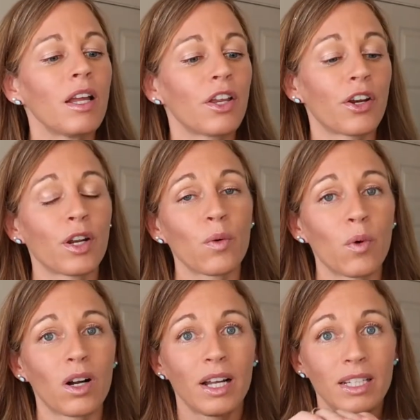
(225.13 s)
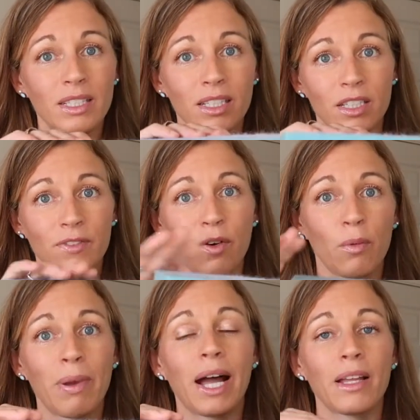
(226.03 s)
You're going to want a dense
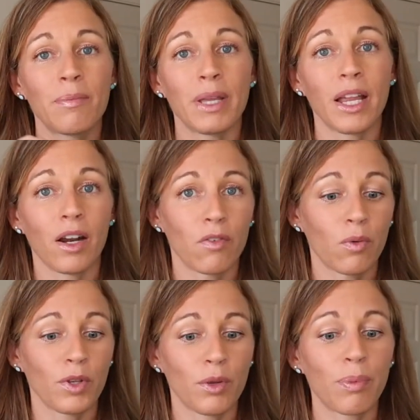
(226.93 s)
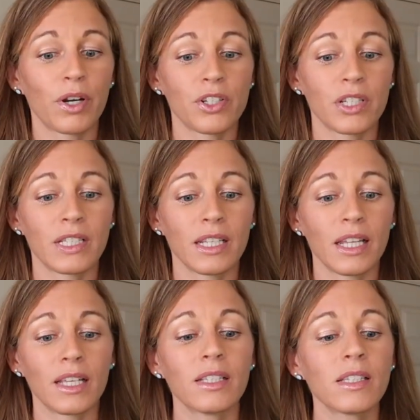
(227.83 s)
foam pad. Be careful when you're purchasing
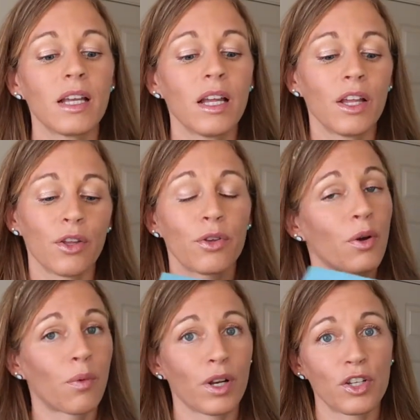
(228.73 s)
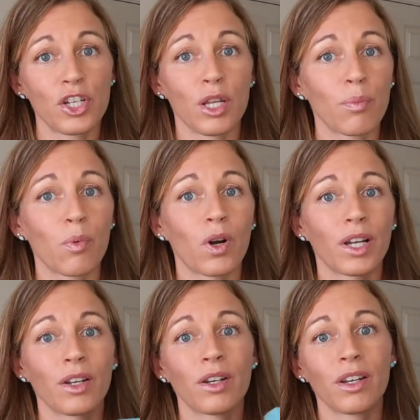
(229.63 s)
these. You don't want a cheap
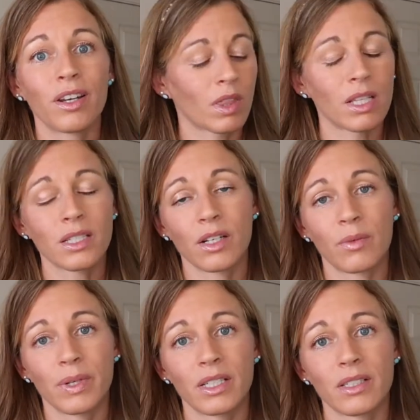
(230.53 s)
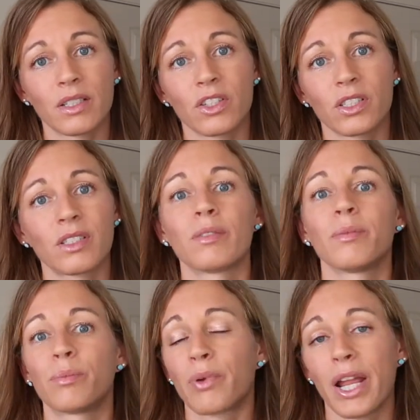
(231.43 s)
one that's going to risk just
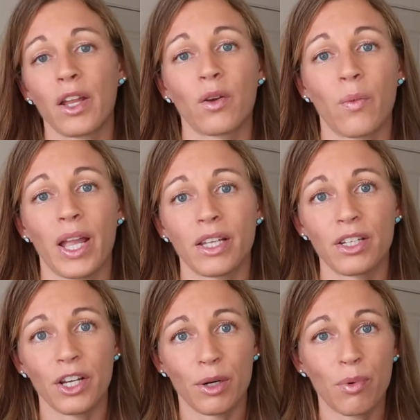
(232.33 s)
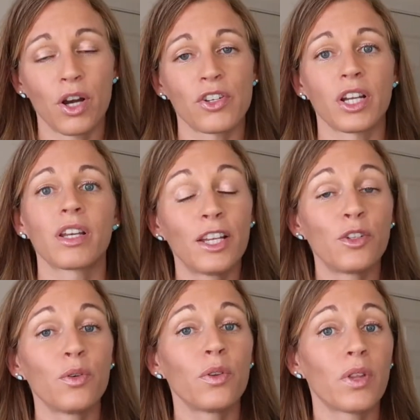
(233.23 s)
breaking away into your project. They
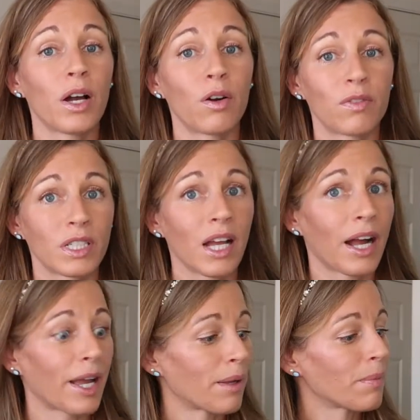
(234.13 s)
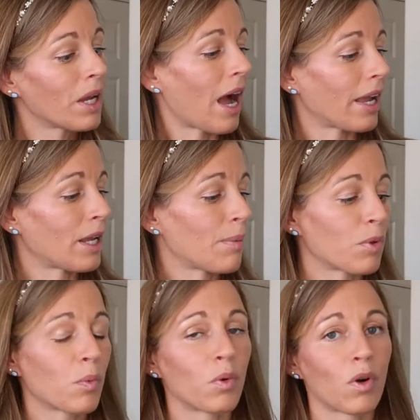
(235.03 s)
do that over time. I keep
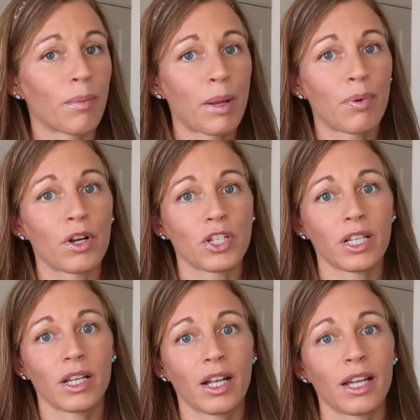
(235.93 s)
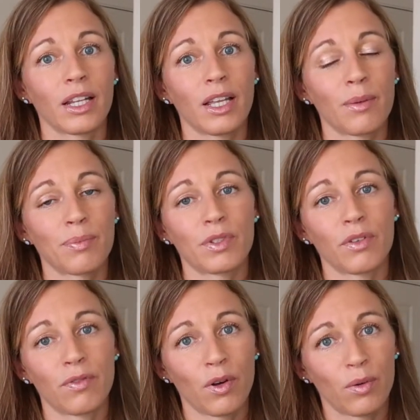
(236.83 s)
the wool on my project. That kind of keeps the
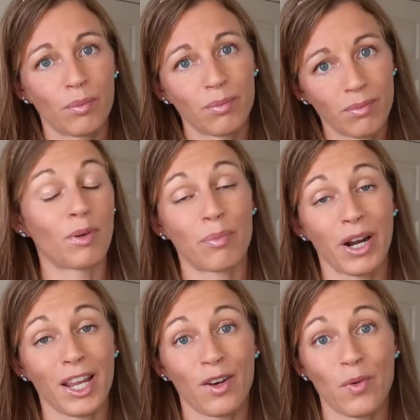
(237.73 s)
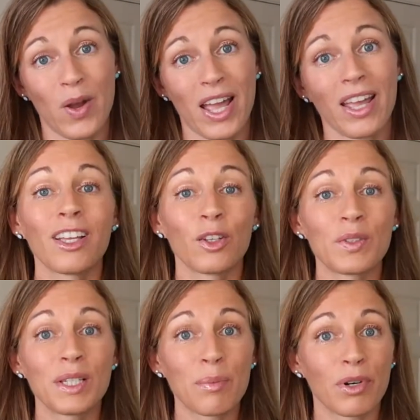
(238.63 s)
foam from breaking away. You'll
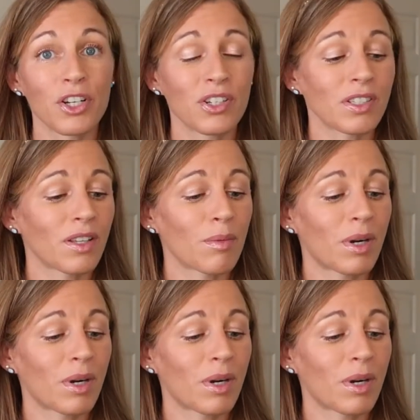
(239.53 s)
see brushes on the